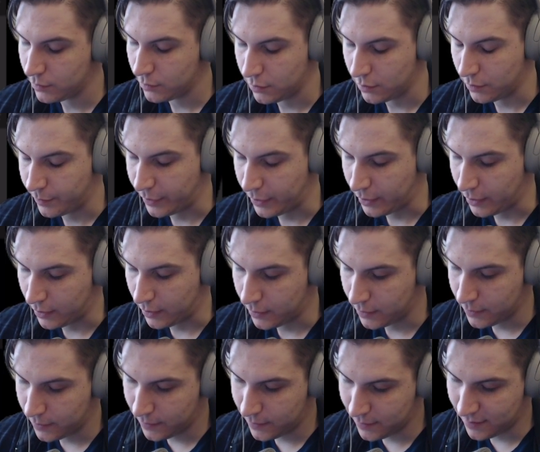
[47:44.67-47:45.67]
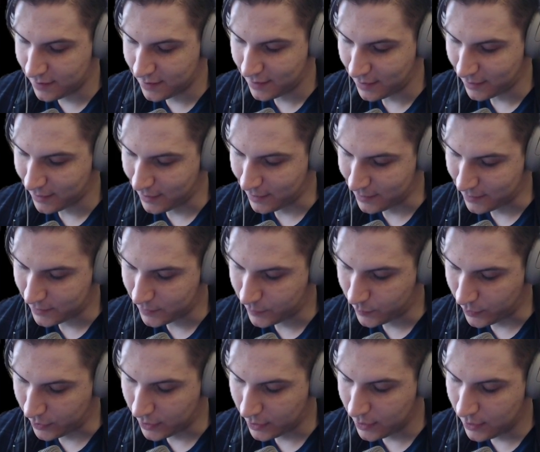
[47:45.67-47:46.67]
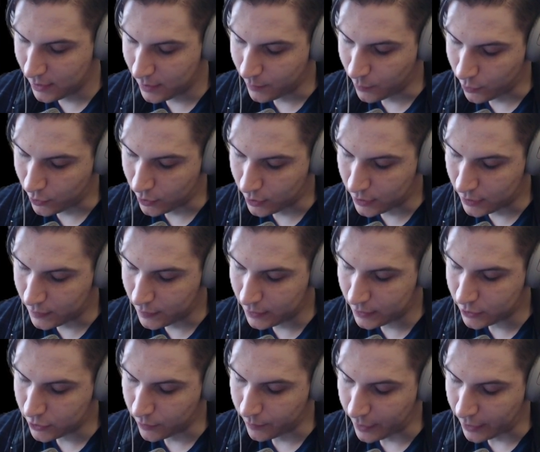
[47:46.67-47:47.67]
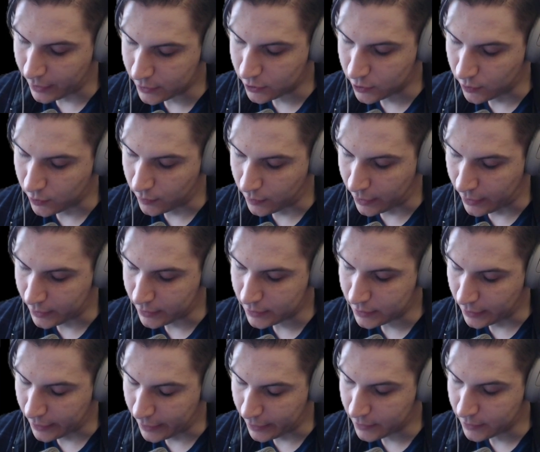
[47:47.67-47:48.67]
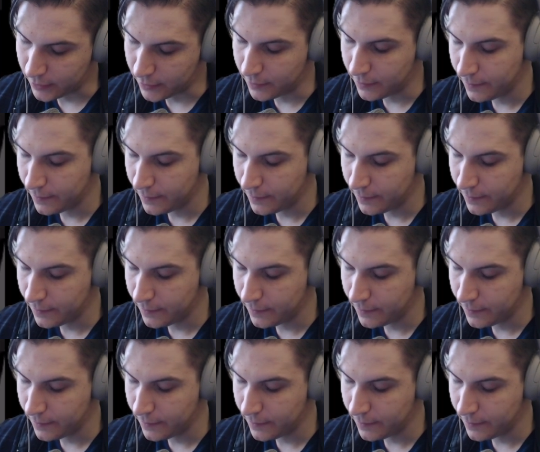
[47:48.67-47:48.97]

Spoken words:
my god, I can't speak. I'm gonna delete some extra lines later.